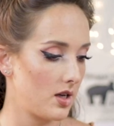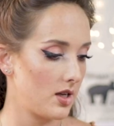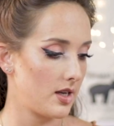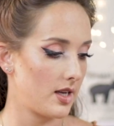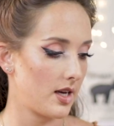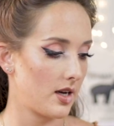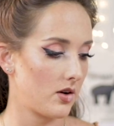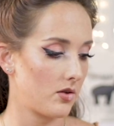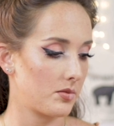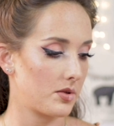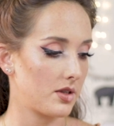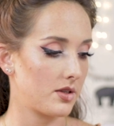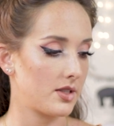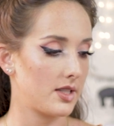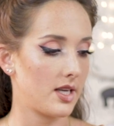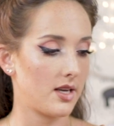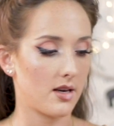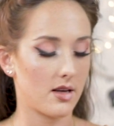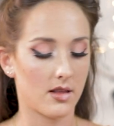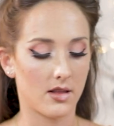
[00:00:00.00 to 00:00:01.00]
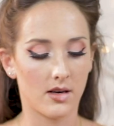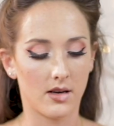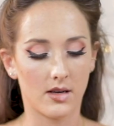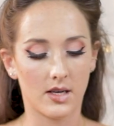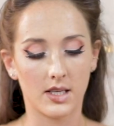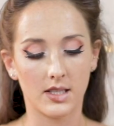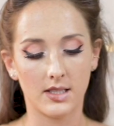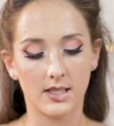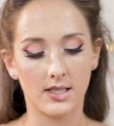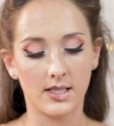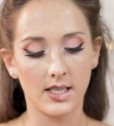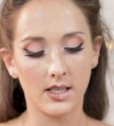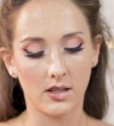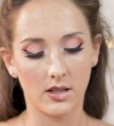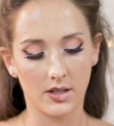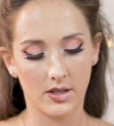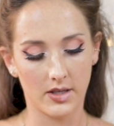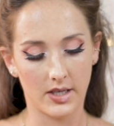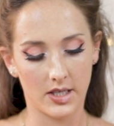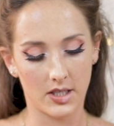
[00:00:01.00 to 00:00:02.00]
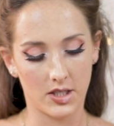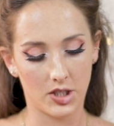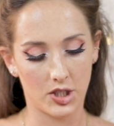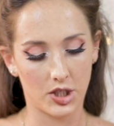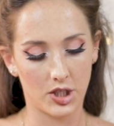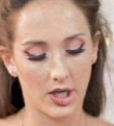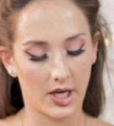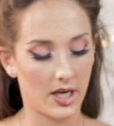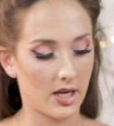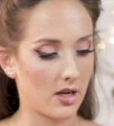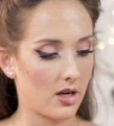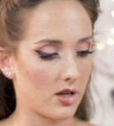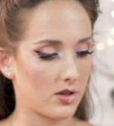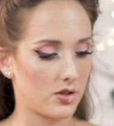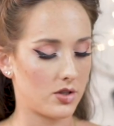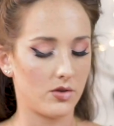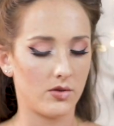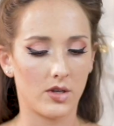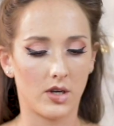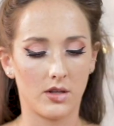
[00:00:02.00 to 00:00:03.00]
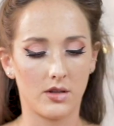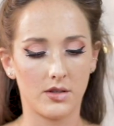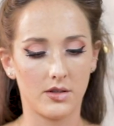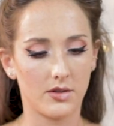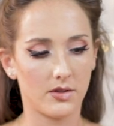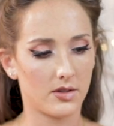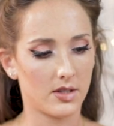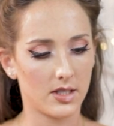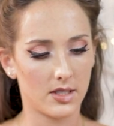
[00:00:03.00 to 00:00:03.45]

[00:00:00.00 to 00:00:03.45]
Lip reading: Now I'm going to take the concealer in shade, I got two colors.